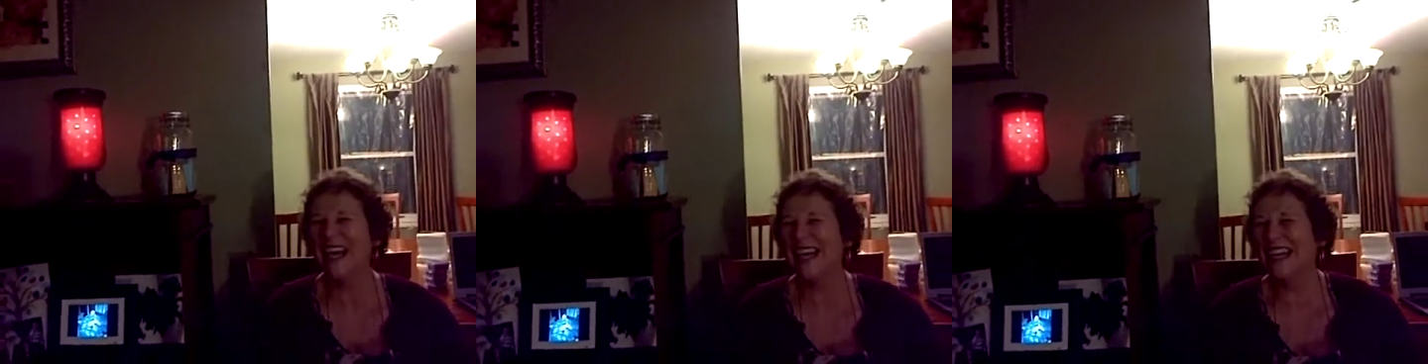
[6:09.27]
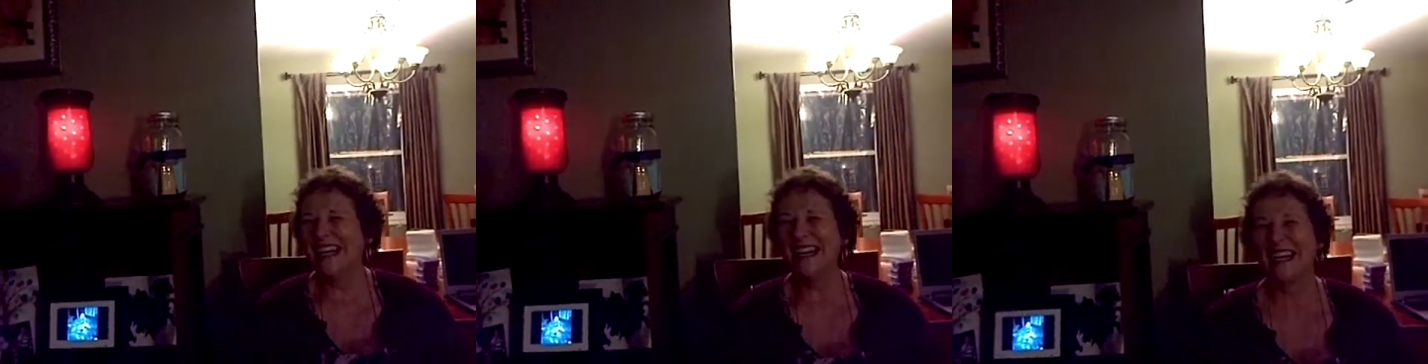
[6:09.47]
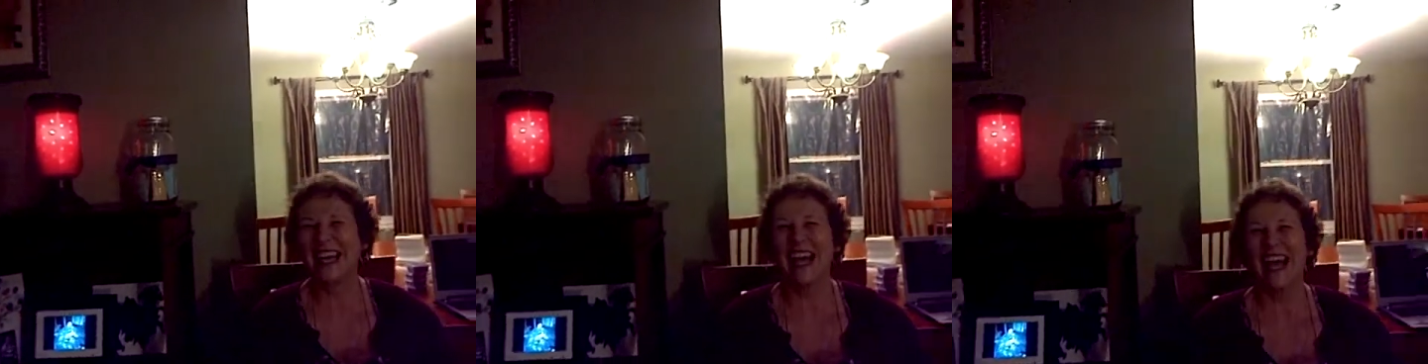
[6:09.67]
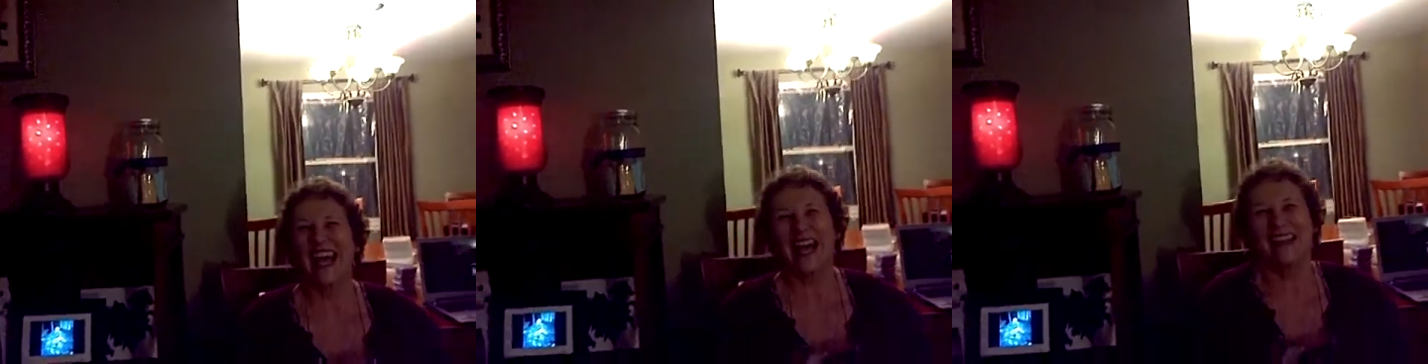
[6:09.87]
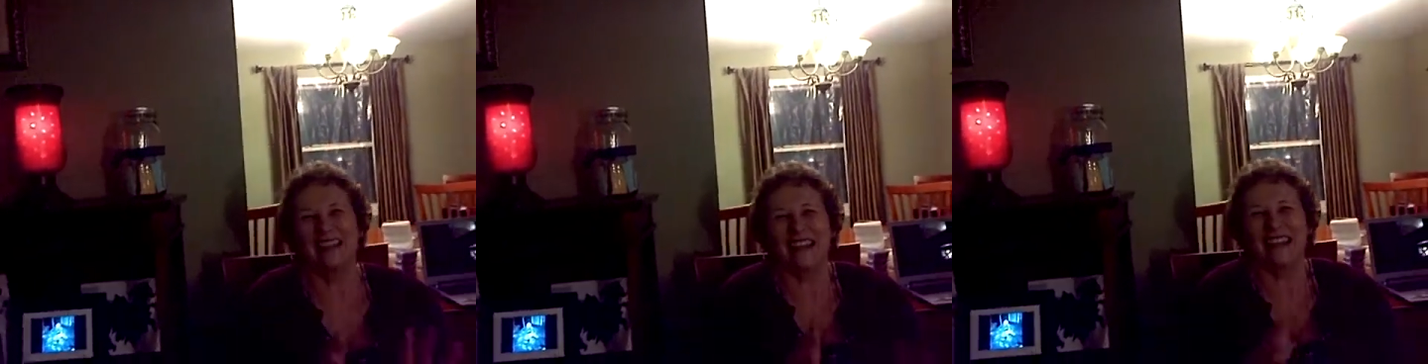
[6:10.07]

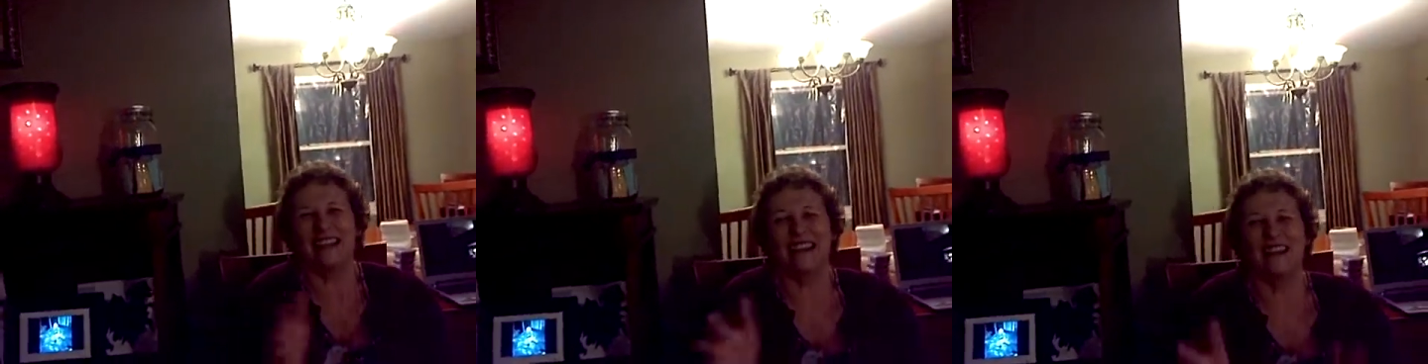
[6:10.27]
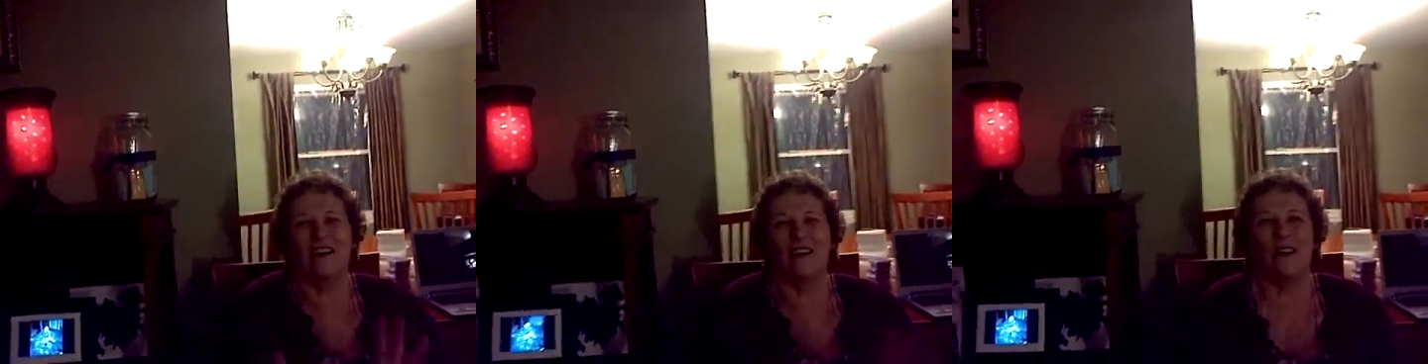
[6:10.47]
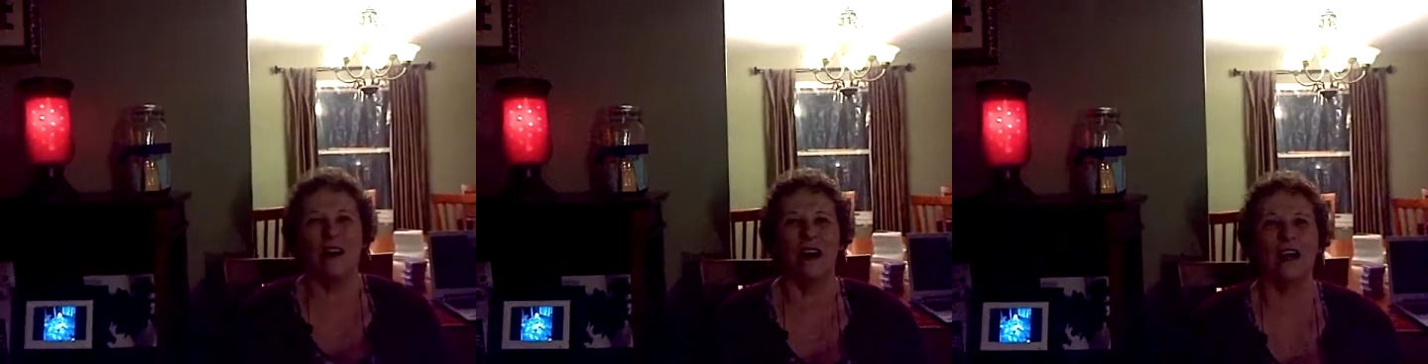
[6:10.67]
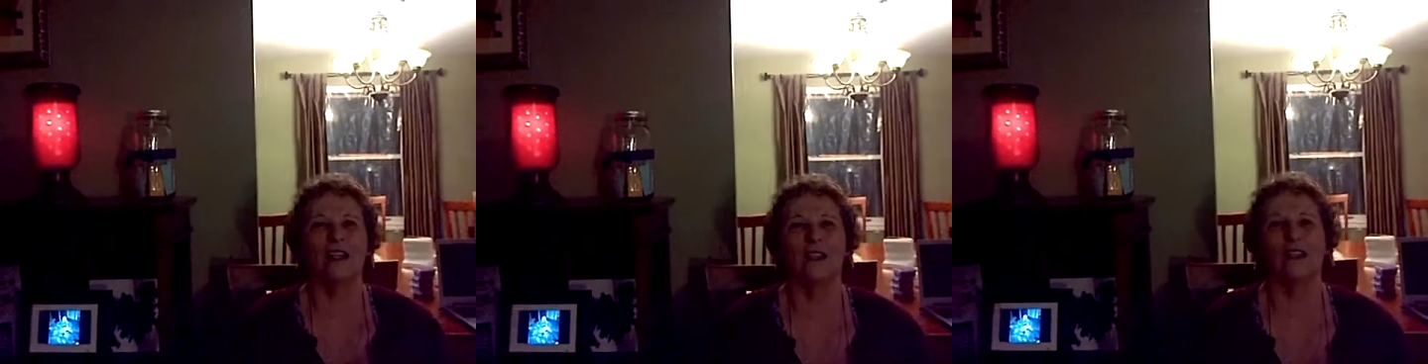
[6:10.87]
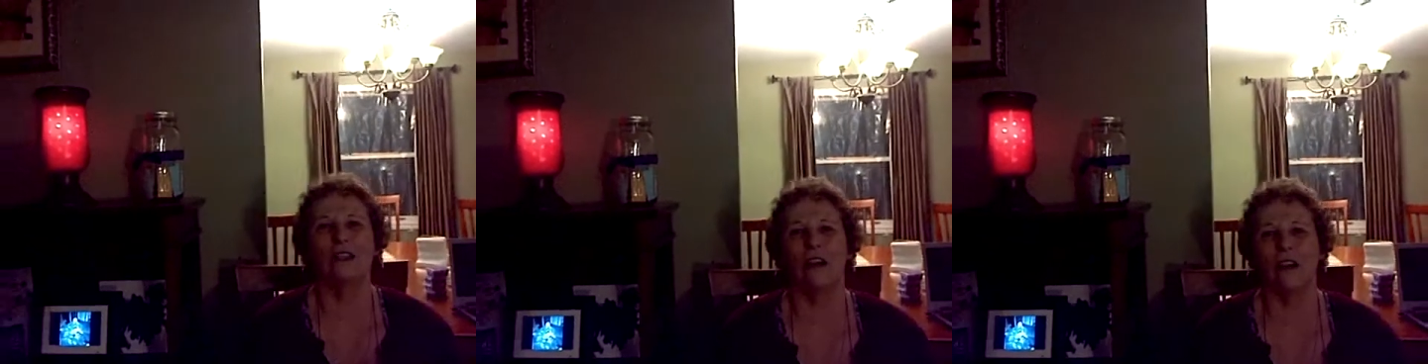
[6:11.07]
And that's how
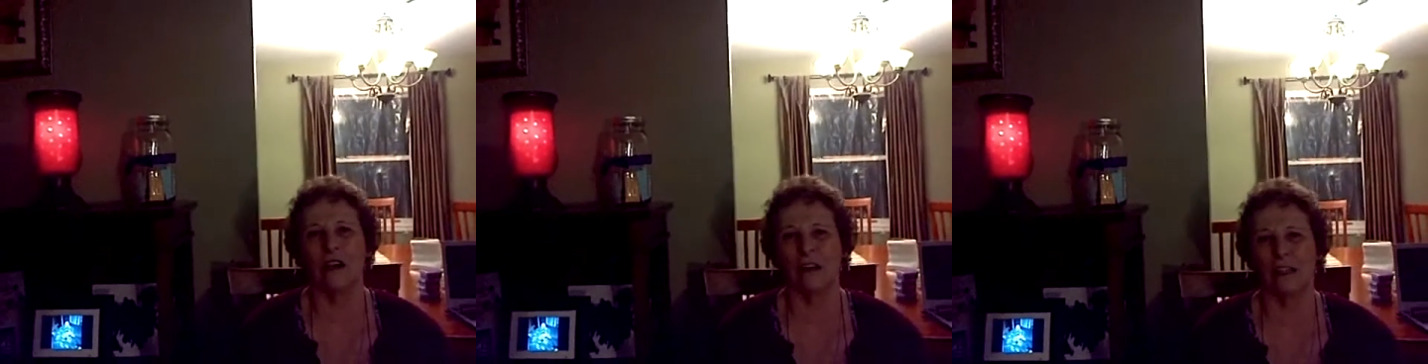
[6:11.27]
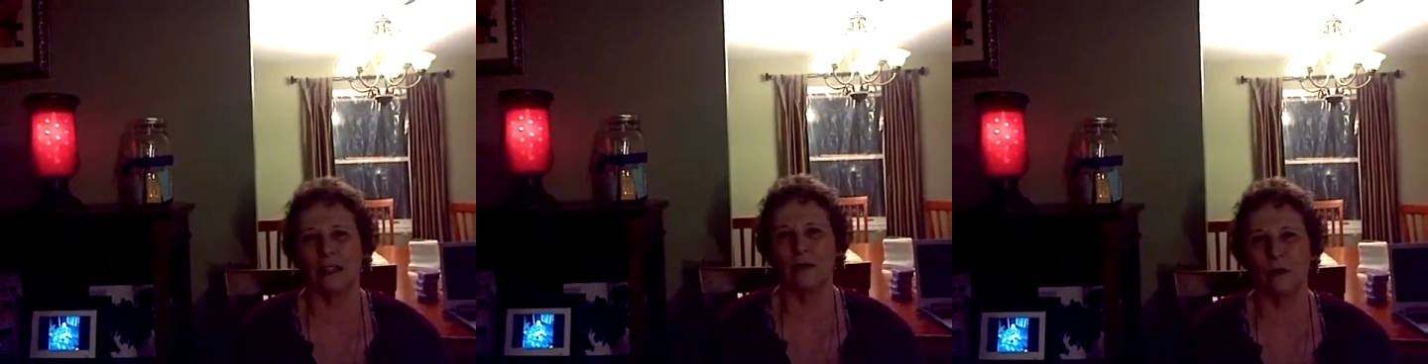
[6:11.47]
I